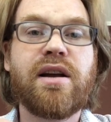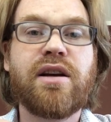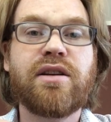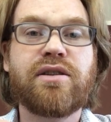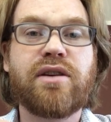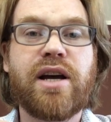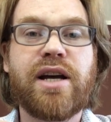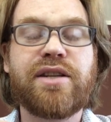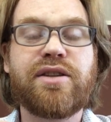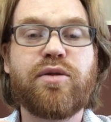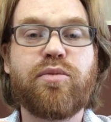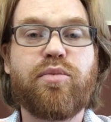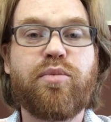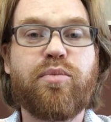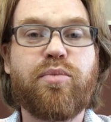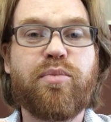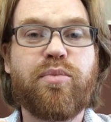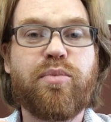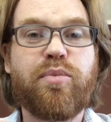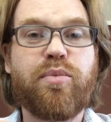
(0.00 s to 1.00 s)
So as you
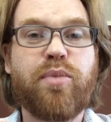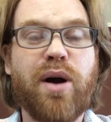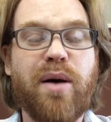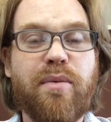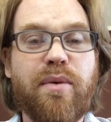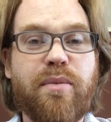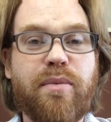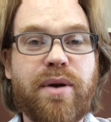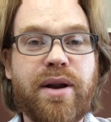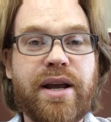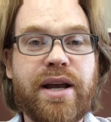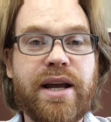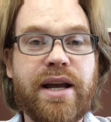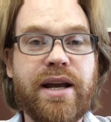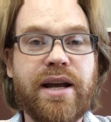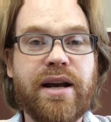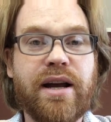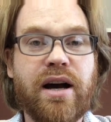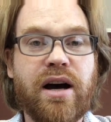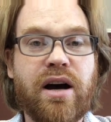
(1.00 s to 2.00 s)

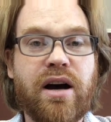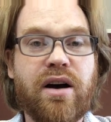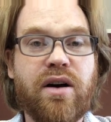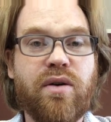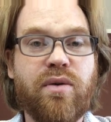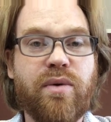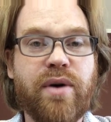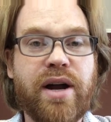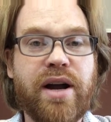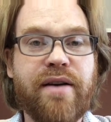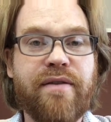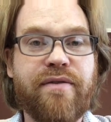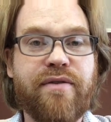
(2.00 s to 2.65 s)
probably are aware,